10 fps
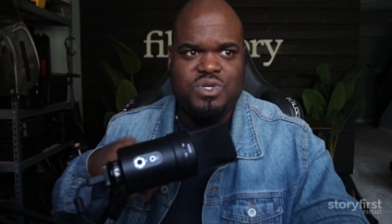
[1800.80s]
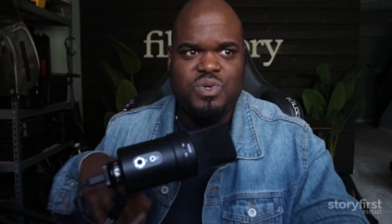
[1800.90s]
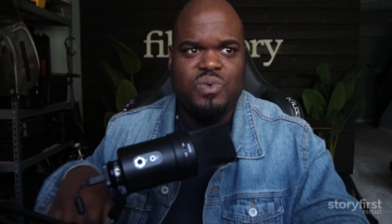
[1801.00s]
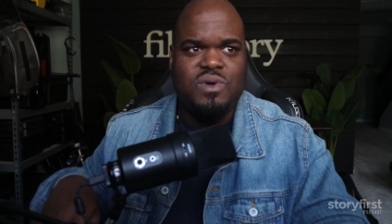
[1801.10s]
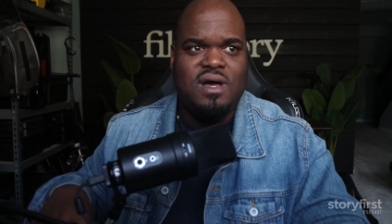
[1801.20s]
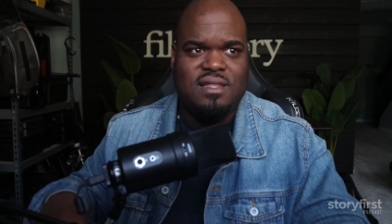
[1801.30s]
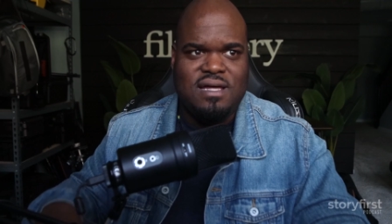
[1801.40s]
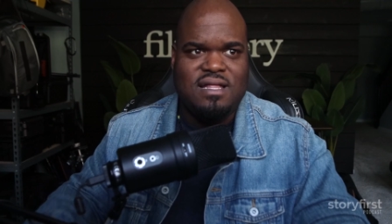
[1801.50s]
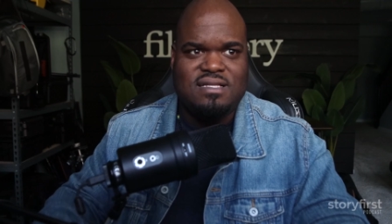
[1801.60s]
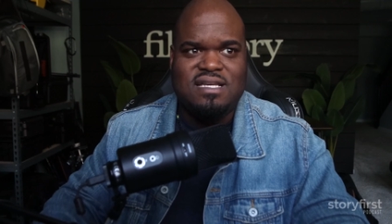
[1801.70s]
to a
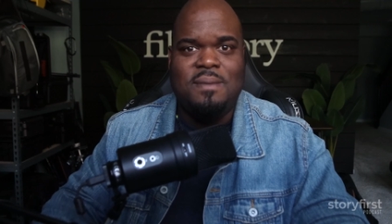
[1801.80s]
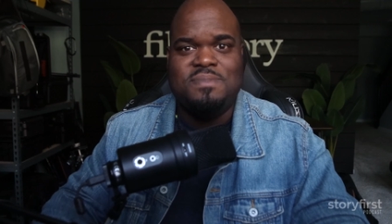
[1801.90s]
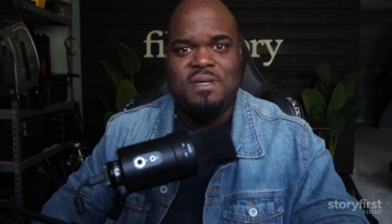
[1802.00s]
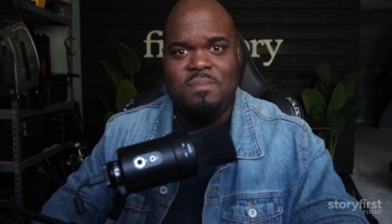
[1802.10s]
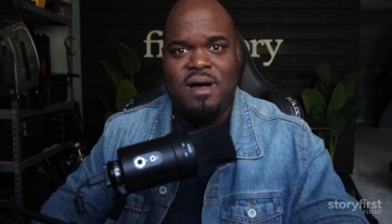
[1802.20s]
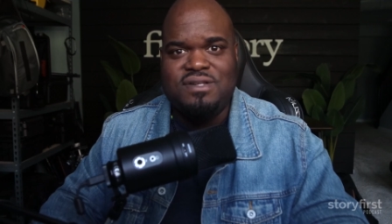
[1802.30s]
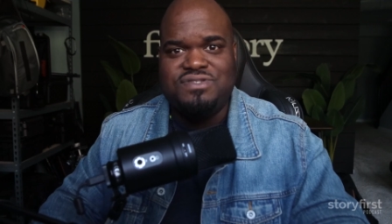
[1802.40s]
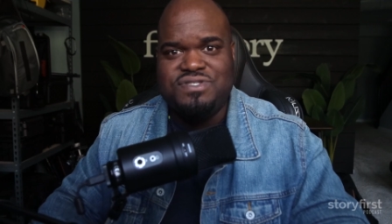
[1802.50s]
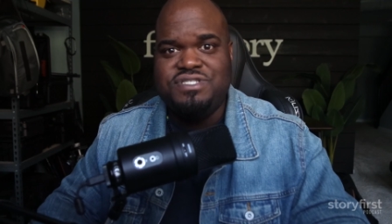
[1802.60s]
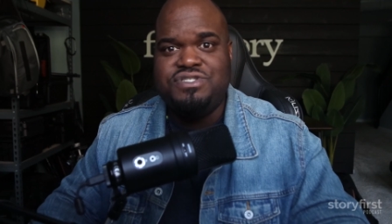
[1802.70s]
lot of times
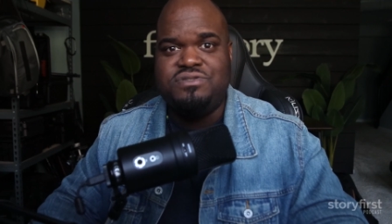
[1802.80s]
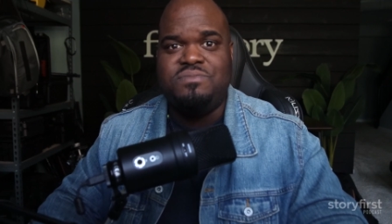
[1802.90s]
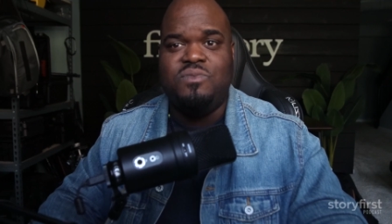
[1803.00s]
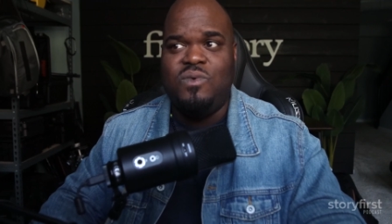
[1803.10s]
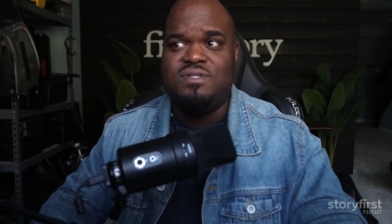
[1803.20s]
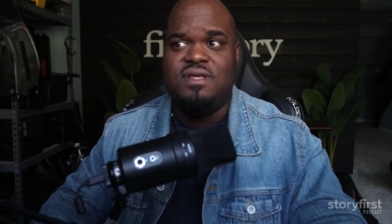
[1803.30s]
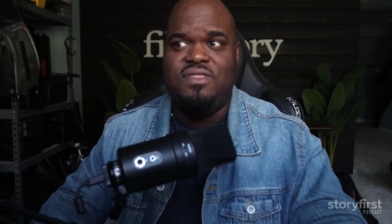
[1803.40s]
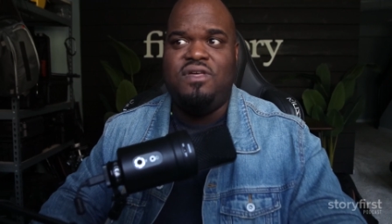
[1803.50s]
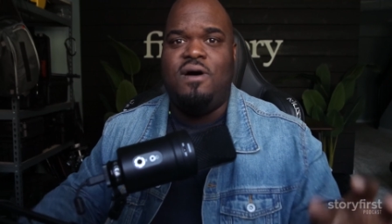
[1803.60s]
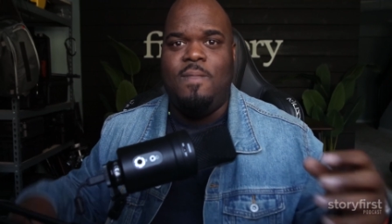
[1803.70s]
imposter syndrome, what's the
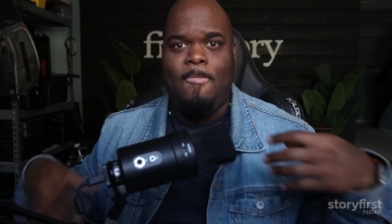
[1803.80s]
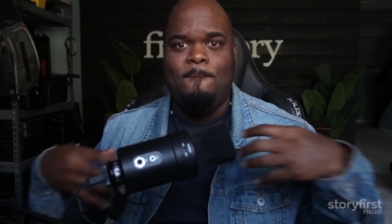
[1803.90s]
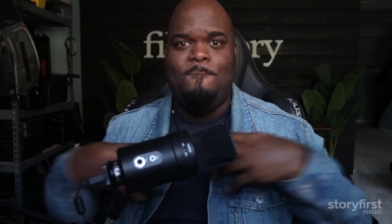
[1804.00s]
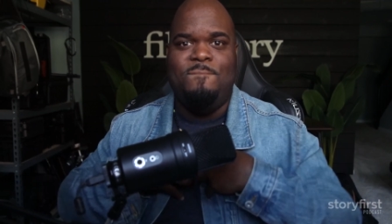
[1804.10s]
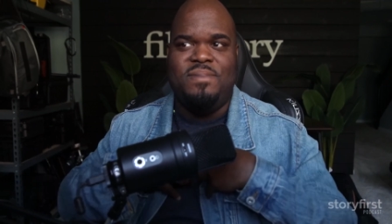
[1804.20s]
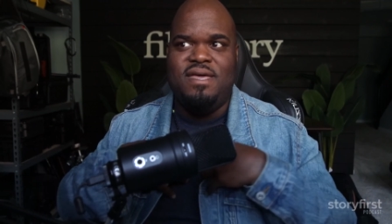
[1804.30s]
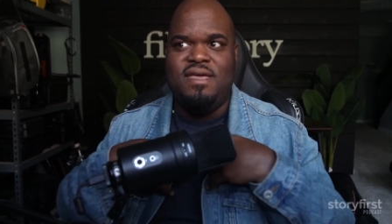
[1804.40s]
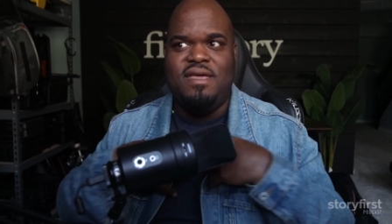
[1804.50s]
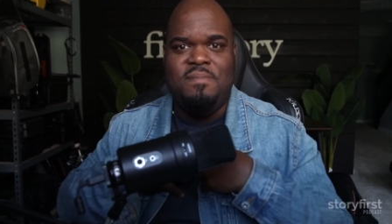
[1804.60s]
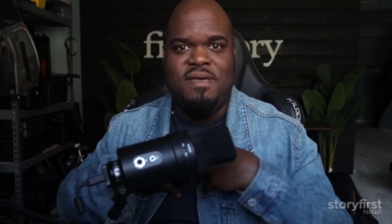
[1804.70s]
thought?
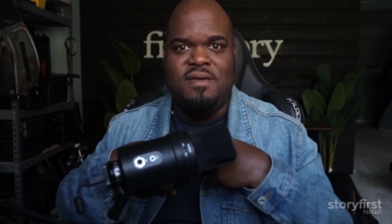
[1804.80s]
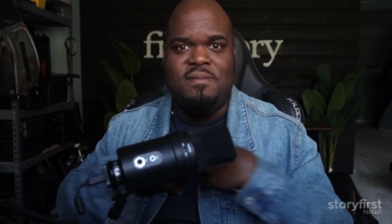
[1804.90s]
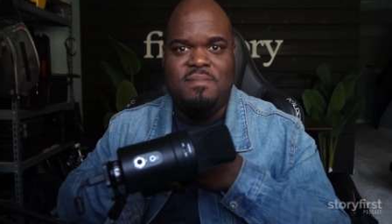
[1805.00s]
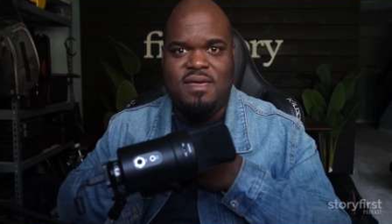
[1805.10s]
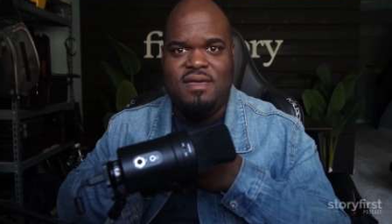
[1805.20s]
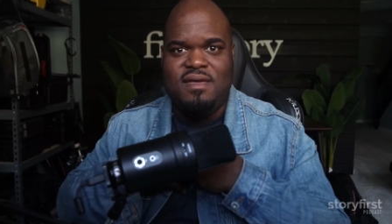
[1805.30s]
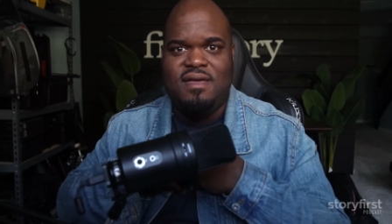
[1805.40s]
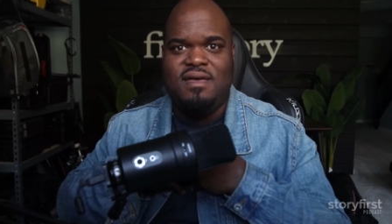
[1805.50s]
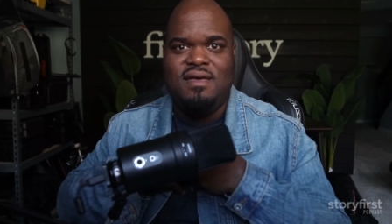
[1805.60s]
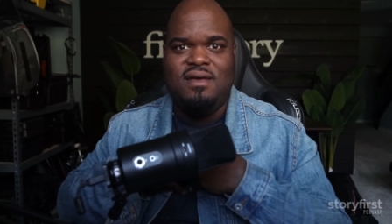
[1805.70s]
Me,
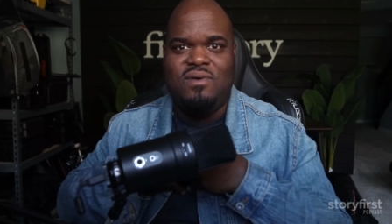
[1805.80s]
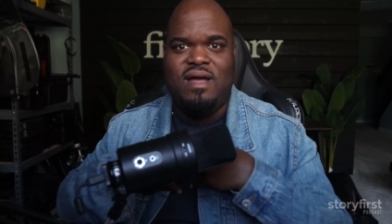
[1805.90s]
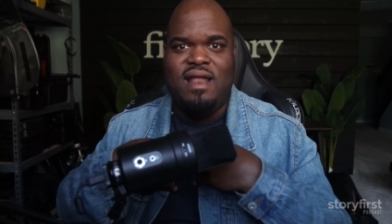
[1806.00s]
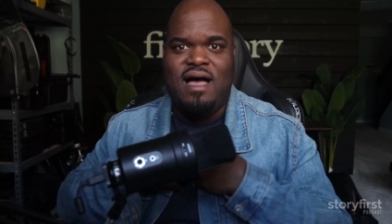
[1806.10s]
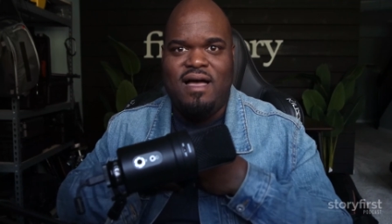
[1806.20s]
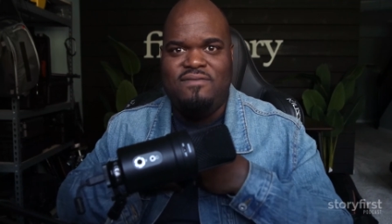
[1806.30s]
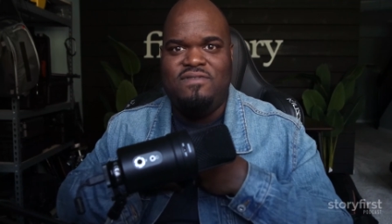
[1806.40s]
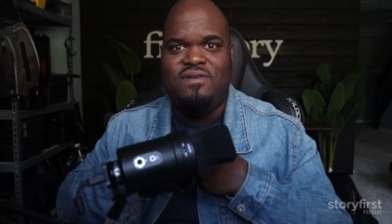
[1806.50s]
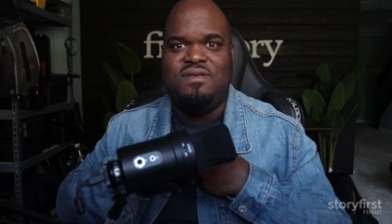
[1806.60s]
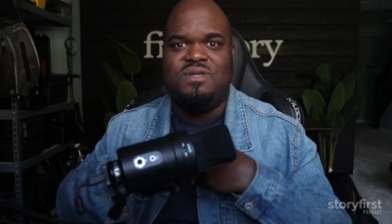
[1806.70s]
right? I
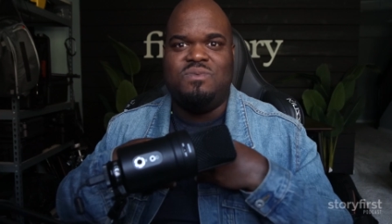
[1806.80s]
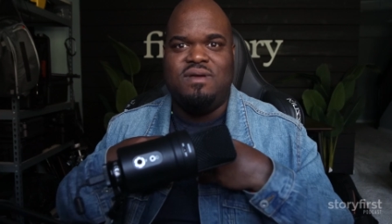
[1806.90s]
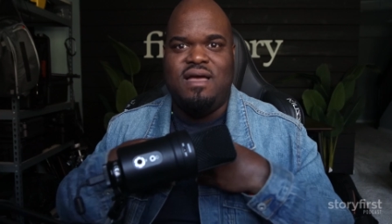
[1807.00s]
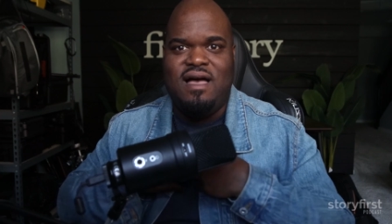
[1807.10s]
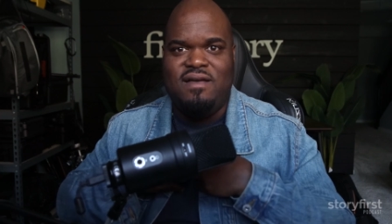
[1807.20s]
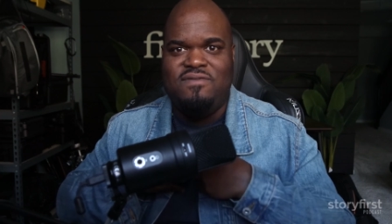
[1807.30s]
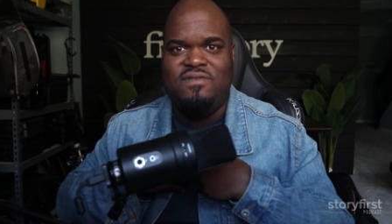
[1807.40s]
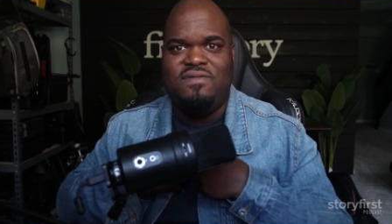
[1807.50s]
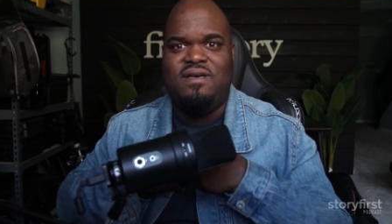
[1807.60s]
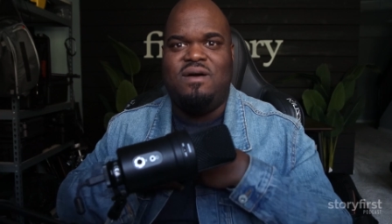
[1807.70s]
feel this way. I
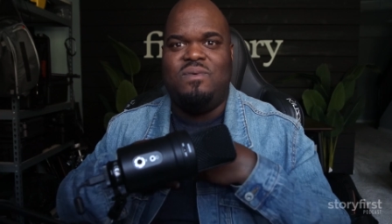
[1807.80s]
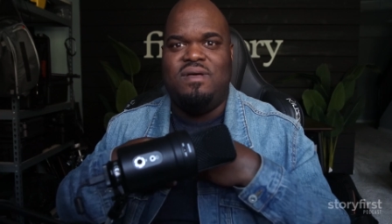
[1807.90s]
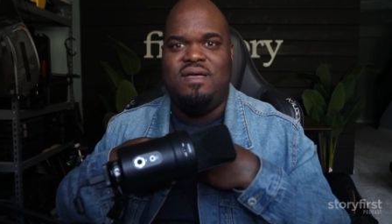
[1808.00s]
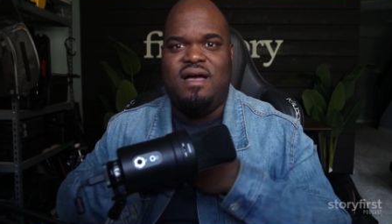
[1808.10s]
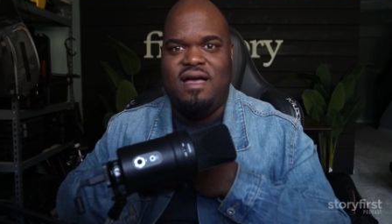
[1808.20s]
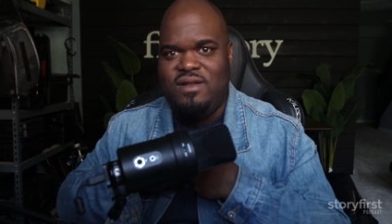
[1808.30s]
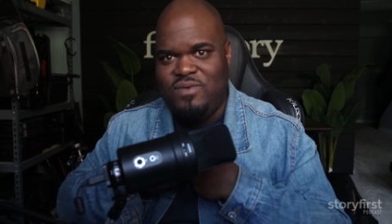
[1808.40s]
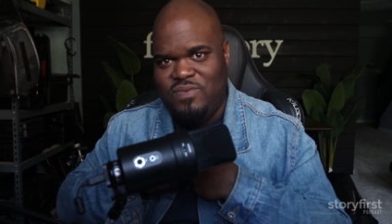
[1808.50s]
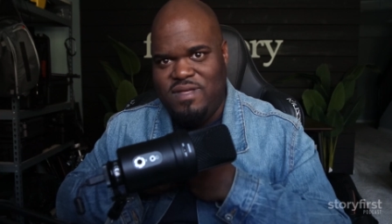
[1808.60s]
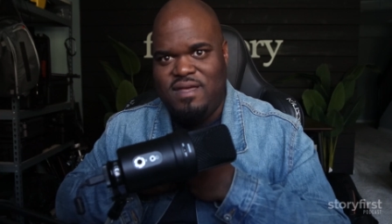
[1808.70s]
feel that way. I
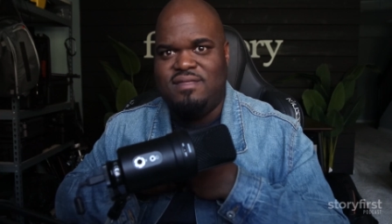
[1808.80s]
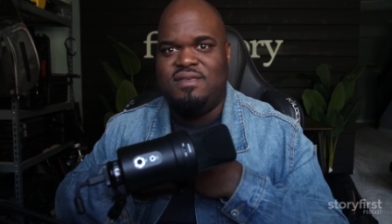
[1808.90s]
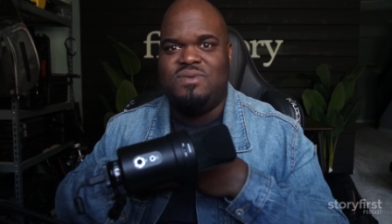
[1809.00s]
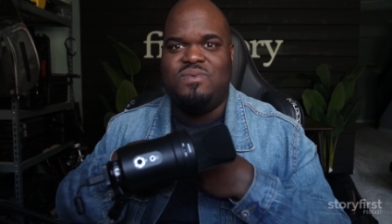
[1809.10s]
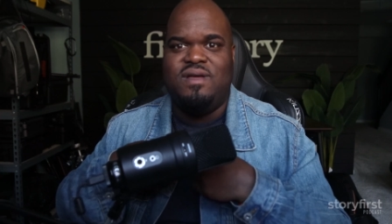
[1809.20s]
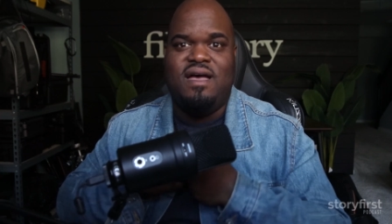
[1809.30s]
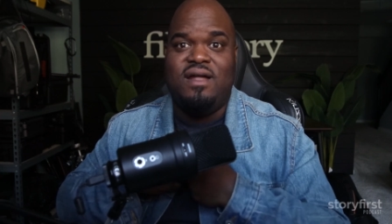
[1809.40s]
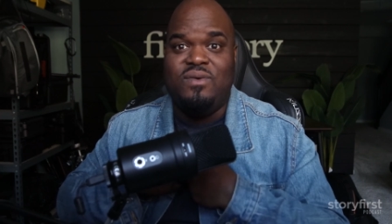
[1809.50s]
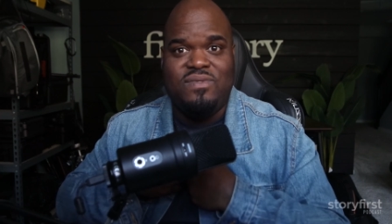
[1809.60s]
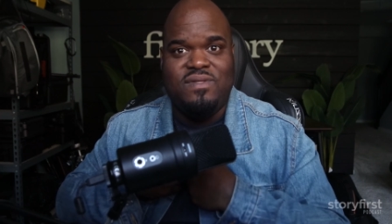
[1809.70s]
don't think this way. I
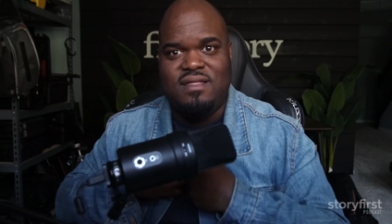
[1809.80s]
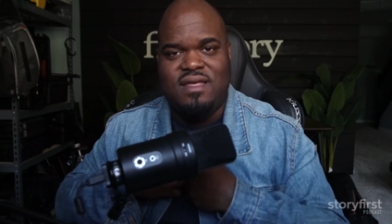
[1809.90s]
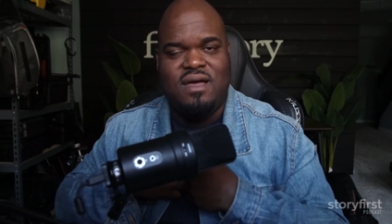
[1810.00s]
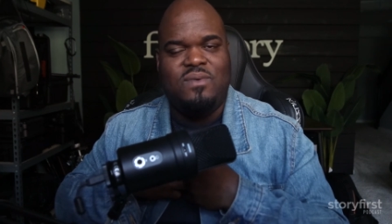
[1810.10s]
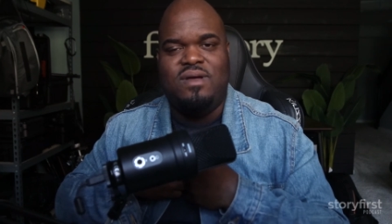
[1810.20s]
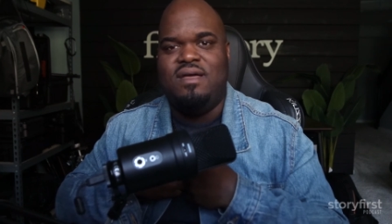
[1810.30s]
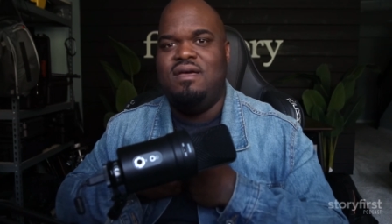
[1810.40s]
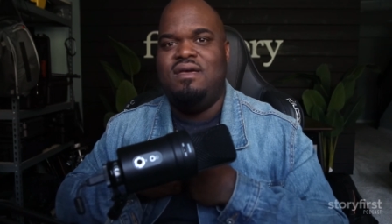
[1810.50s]
don't think that way.